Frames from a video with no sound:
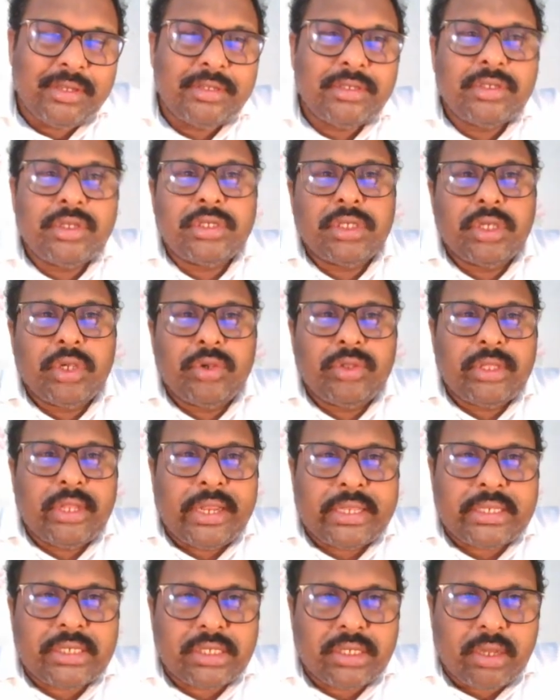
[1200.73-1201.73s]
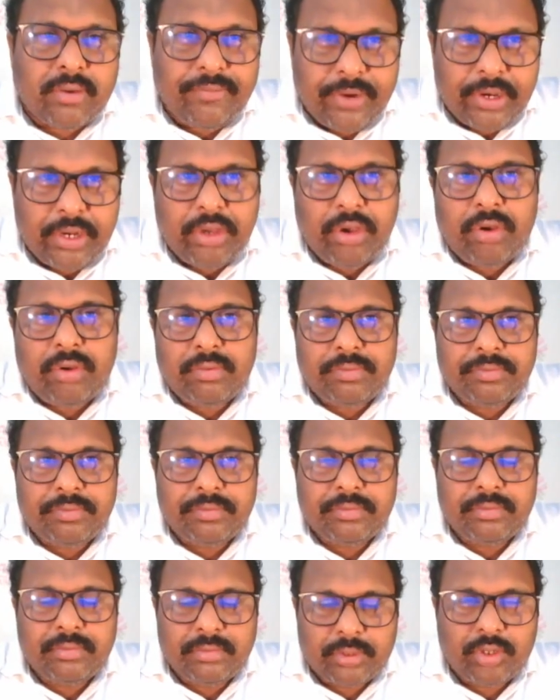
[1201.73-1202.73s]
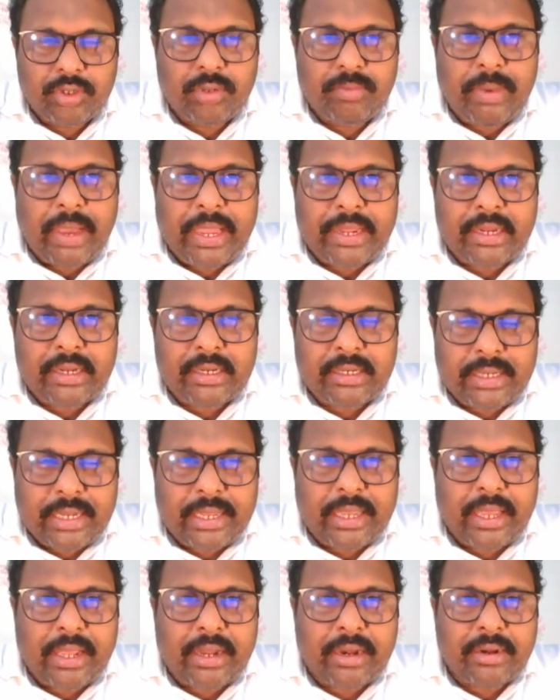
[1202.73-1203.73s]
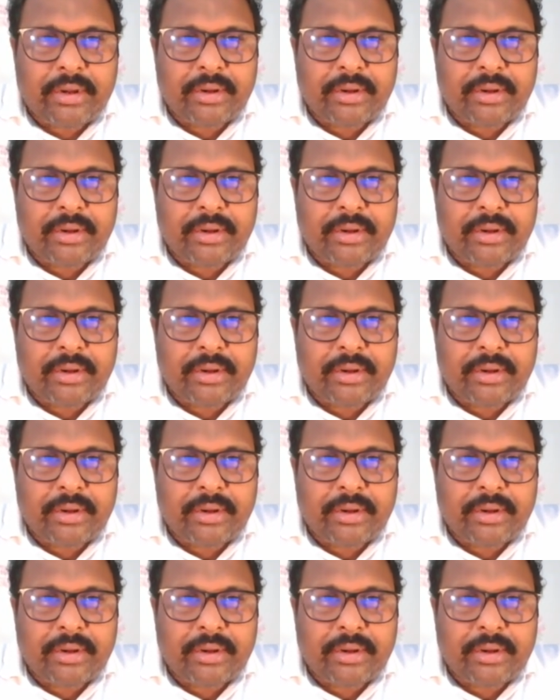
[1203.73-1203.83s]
So see you in the next video. Goodbye. Take care.